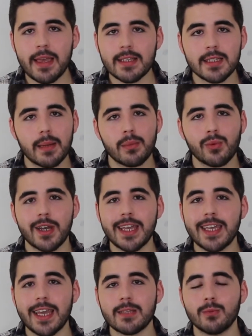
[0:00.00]
He's number one.
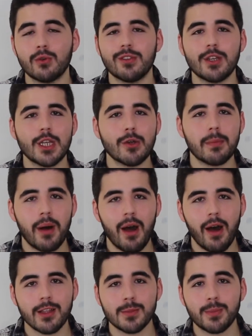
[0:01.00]
He gets more of the newer
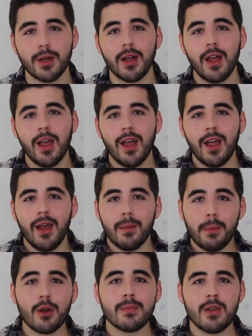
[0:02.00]
parts. But
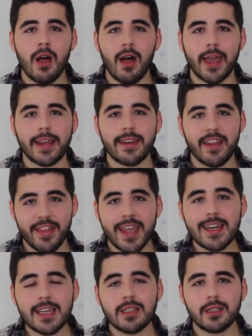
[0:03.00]
bottom line,
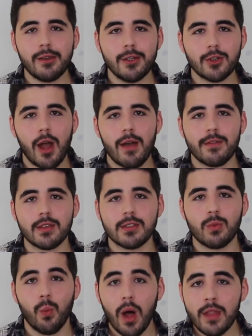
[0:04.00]
they need two
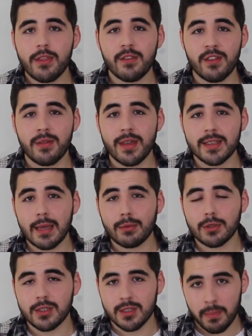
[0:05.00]
drivers, one of them that is
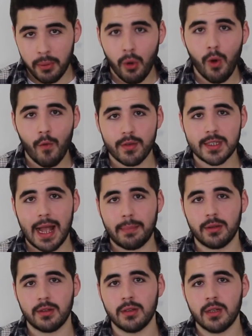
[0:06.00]
able to support
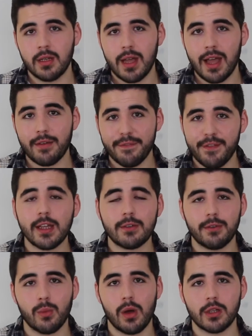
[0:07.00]
Verstappen and fight
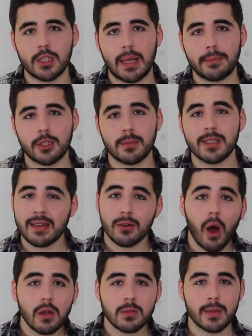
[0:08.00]
for world championships
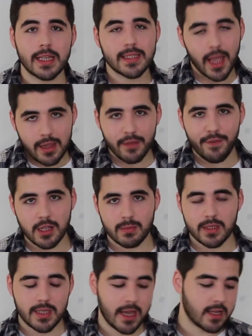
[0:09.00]
and ultimately take the fight to
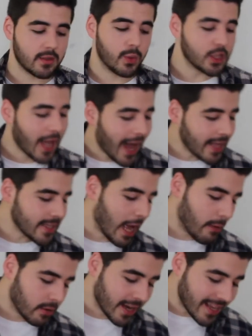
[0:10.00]
Mercedes, which Alex
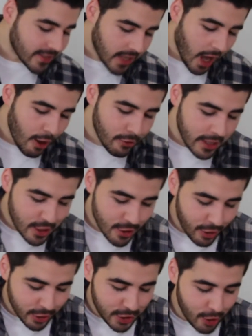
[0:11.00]
Albon is currently
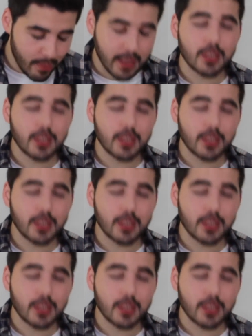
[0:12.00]
not doing.